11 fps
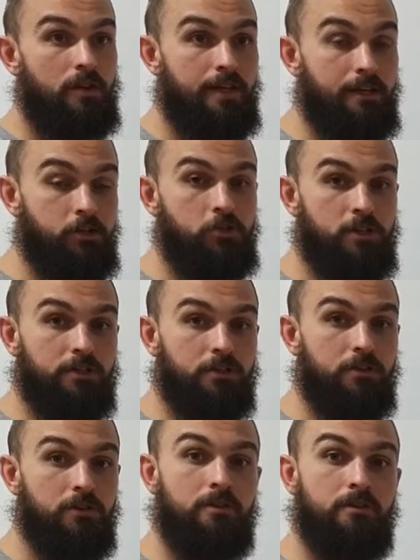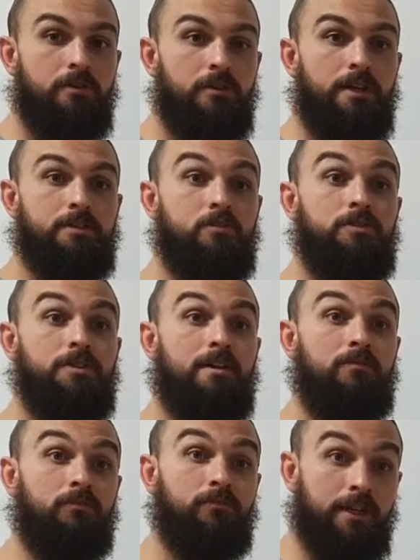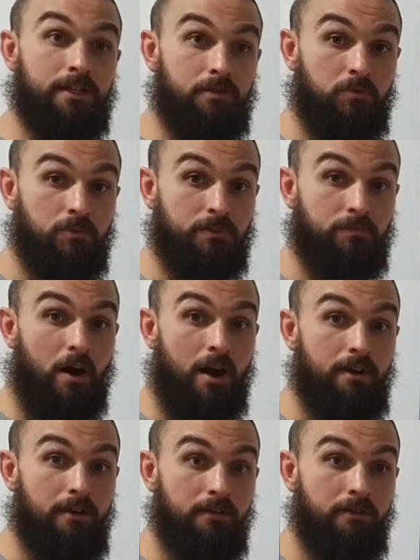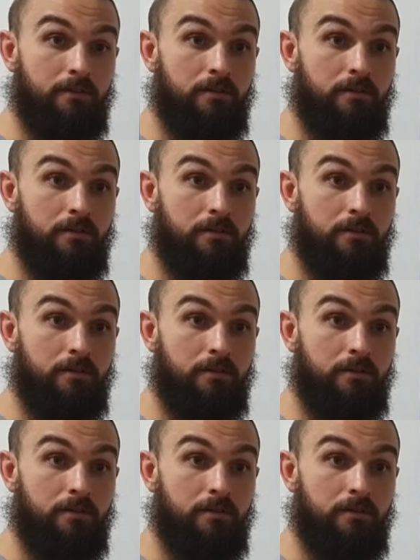in Jiu-Jitsu, it's good to have a flexible spine,